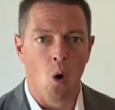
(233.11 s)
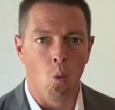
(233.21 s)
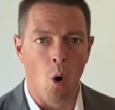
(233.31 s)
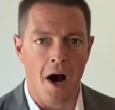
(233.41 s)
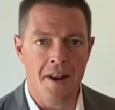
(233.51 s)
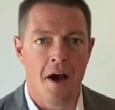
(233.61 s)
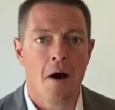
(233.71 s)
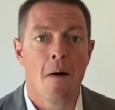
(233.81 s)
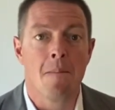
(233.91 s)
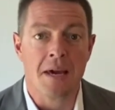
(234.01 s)
1,
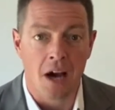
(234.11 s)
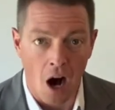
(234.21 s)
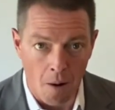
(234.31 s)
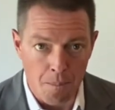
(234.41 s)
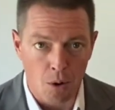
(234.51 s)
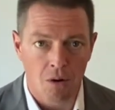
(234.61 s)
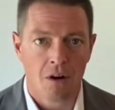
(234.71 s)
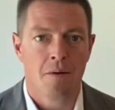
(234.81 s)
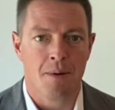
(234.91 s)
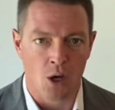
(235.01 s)
be
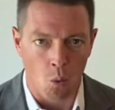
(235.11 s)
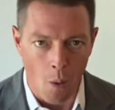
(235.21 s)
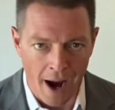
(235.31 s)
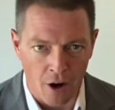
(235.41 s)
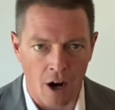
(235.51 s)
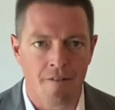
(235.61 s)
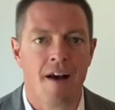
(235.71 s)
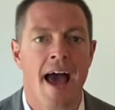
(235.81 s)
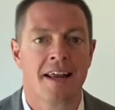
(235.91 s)
humble, be aware of,